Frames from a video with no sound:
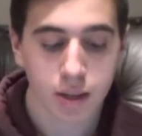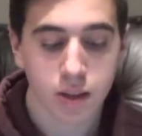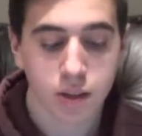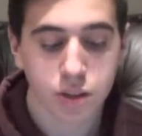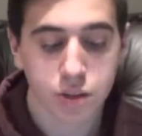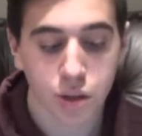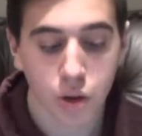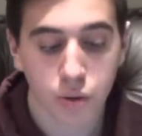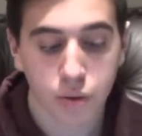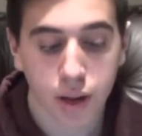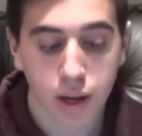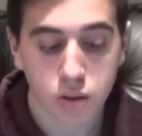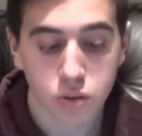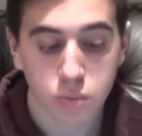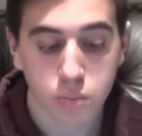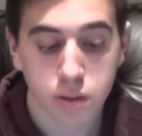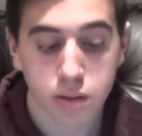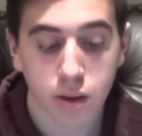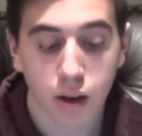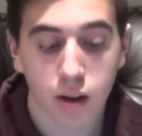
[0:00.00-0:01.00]
So next
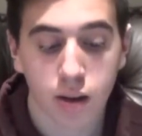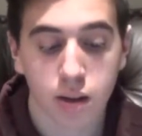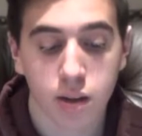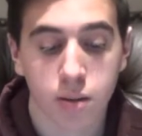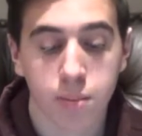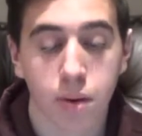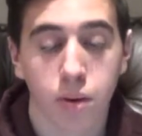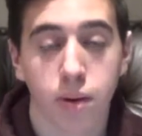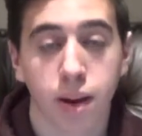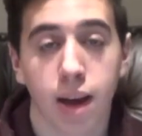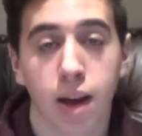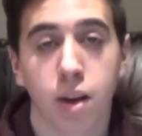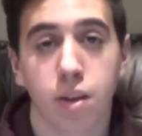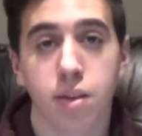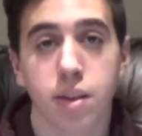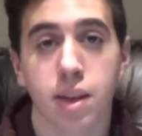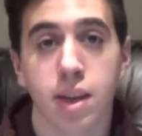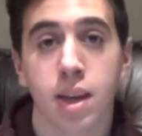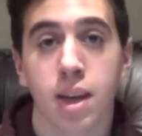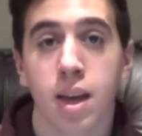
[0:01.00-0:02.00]
we'll be talking about how
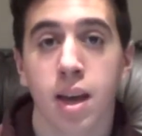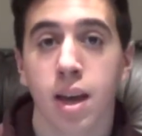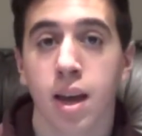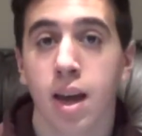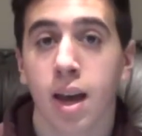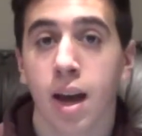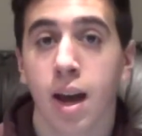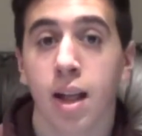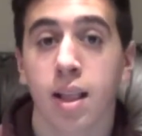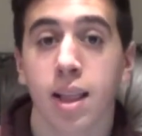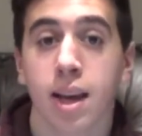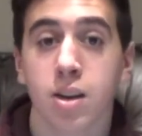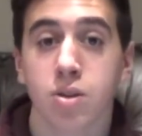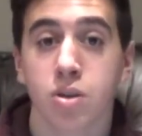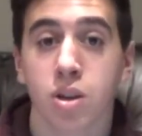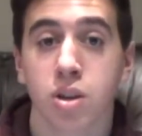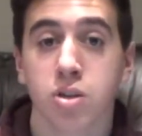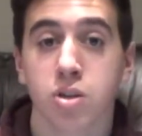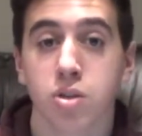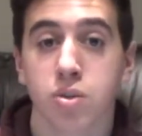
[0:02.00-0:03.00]
the
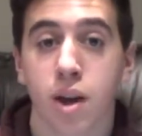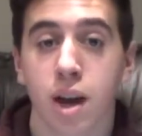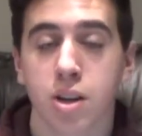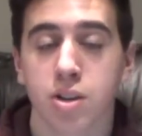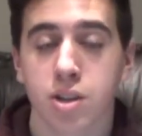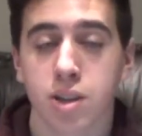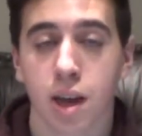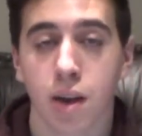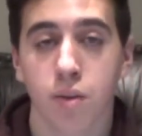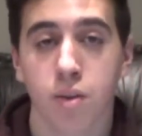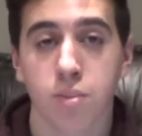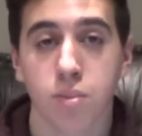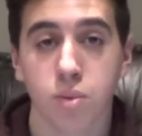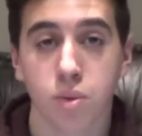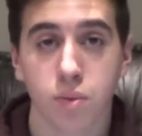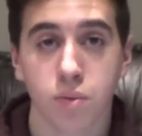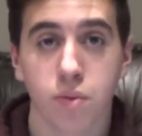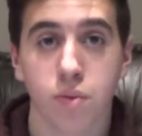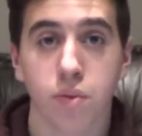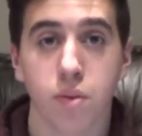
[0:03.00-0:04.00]
electrons do actually get
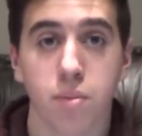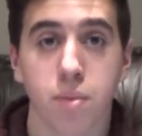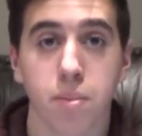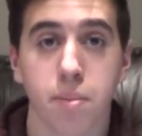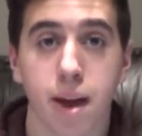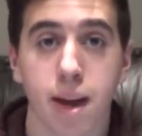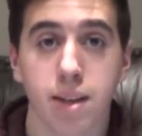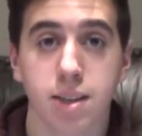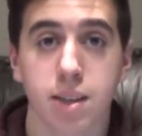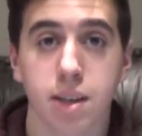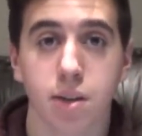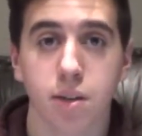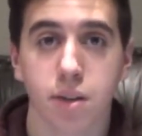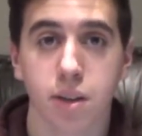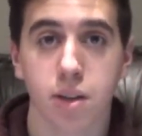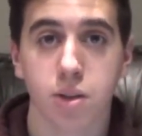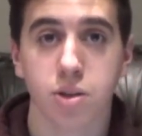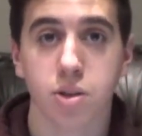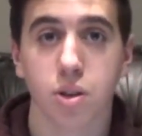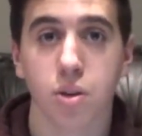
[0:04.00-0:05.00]
removed from the
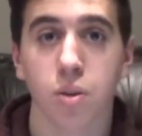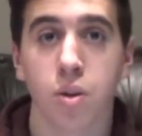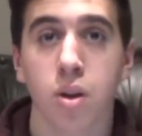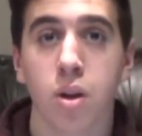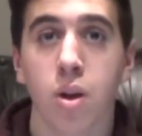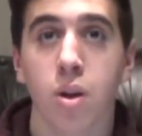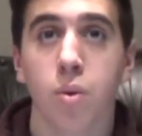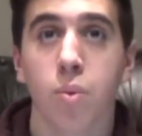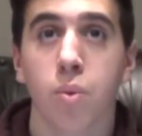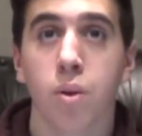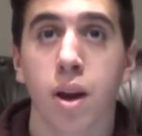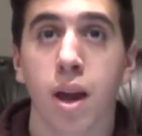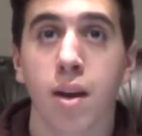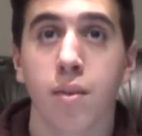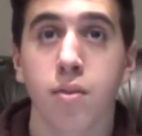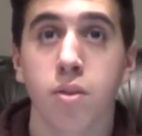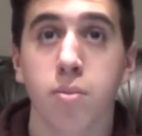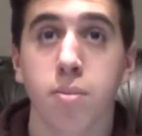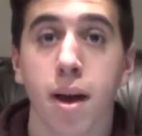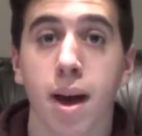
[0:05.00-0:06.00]
bacteria. So
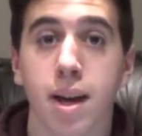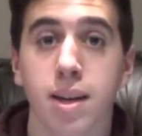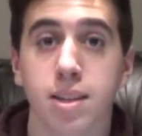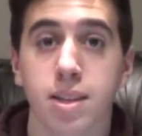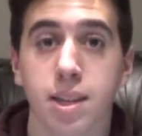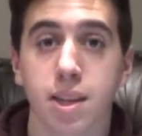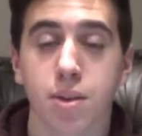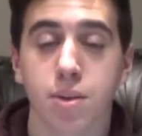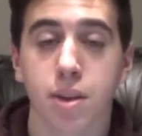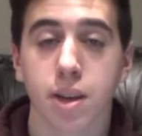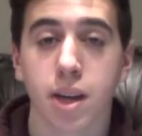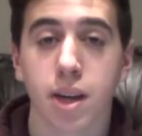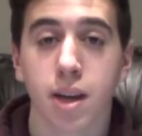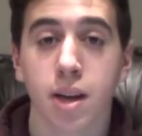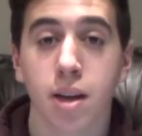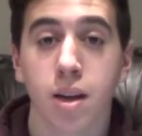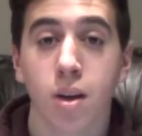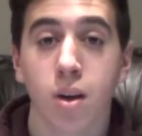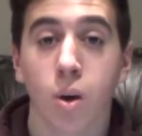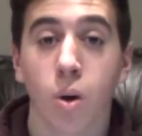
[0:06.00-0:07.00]
whenever bacteria
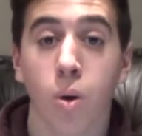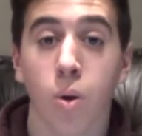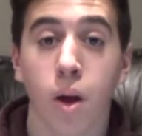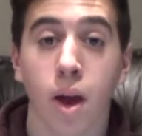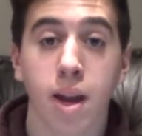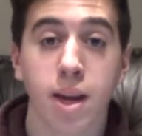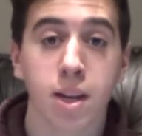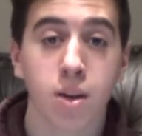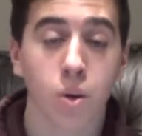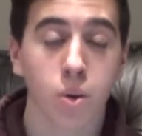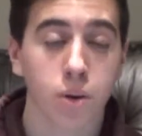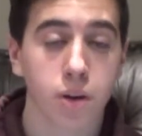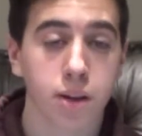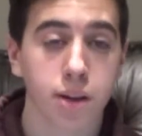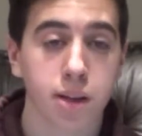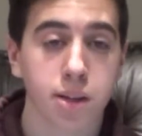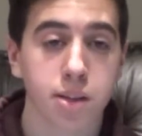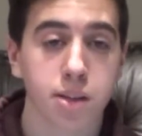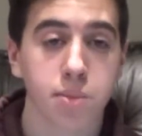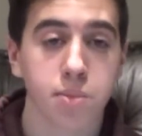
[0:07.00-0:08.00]
or any
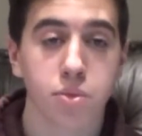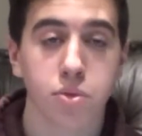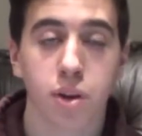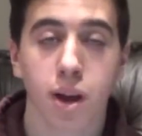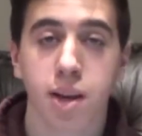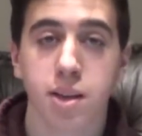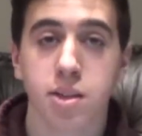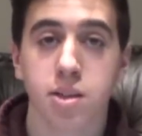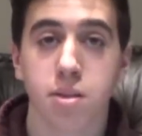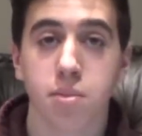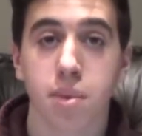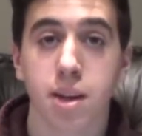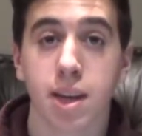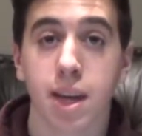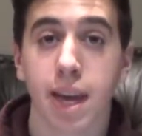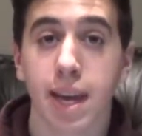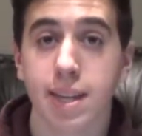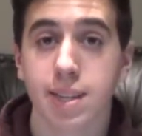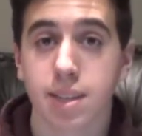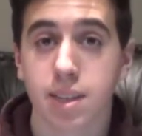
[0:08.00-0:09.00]
organism tries to make
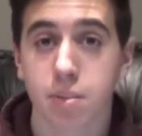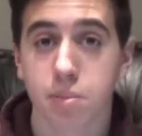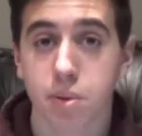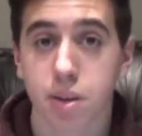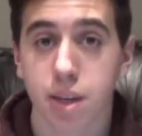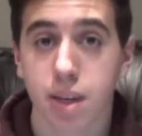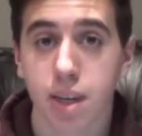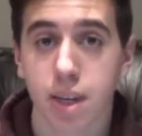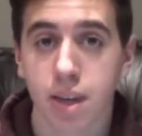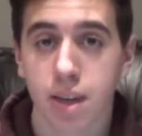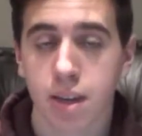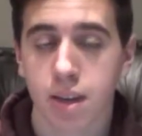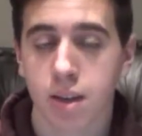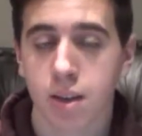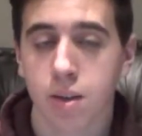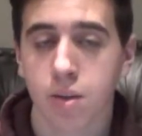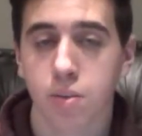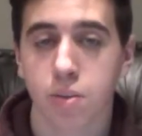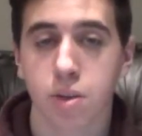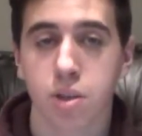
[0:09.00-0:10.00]
ATP,
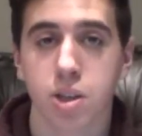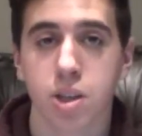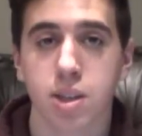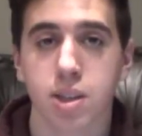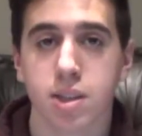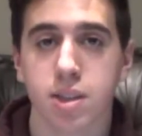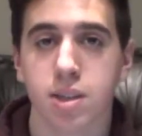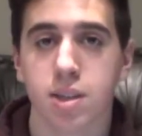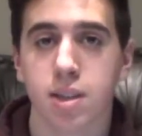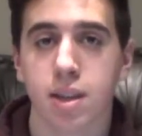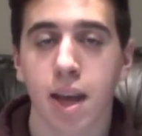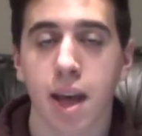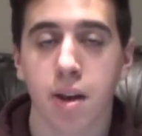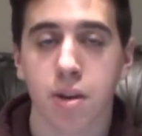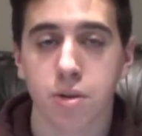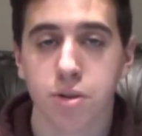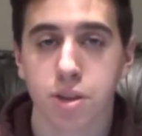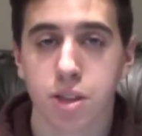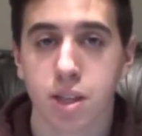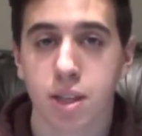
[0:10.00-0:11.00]
which is
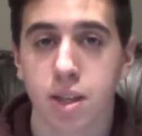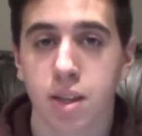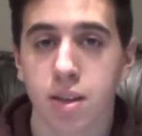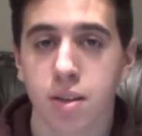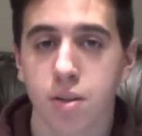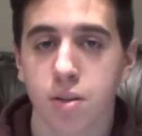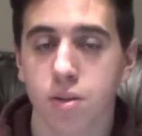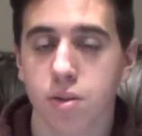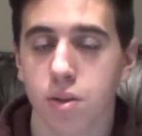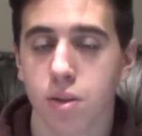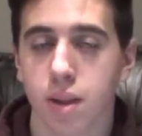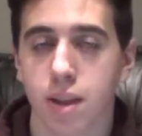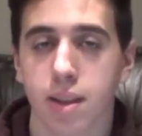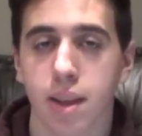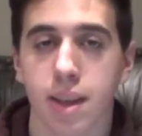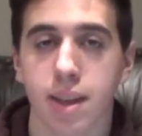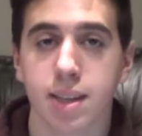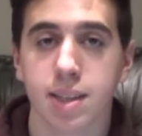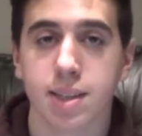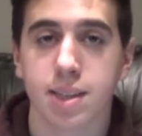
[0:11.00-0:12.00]
energy so that
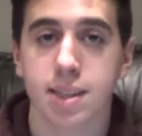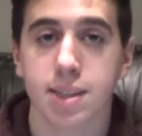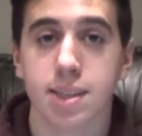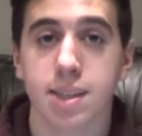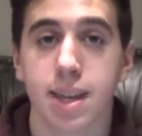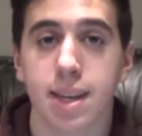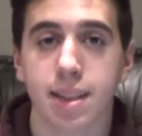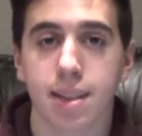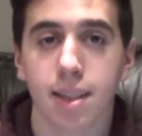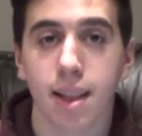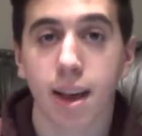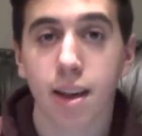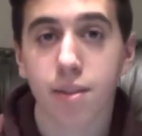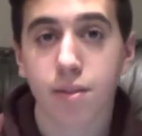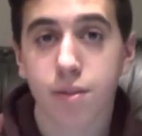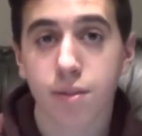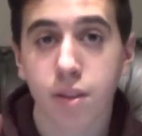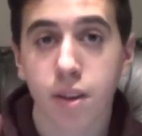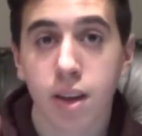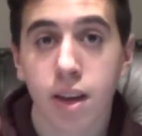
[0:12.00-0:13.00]
they can sustain
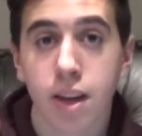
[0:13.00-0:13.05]
life,